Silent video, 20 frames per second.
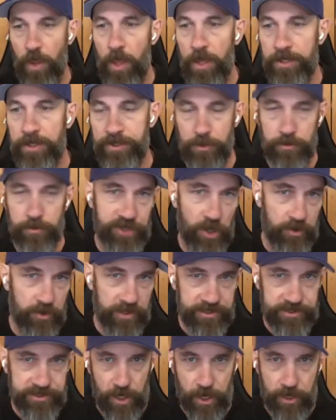So start
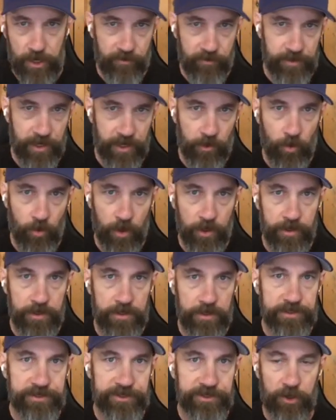Ninja audio from day one,
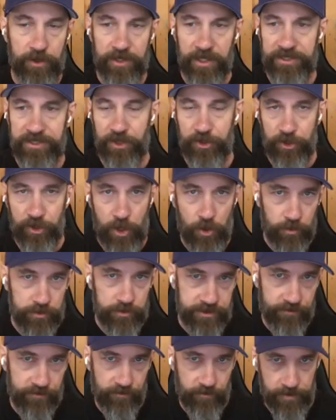start Ninja
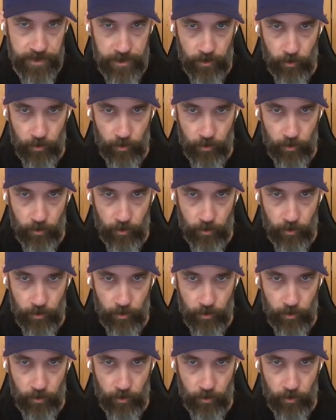notes from day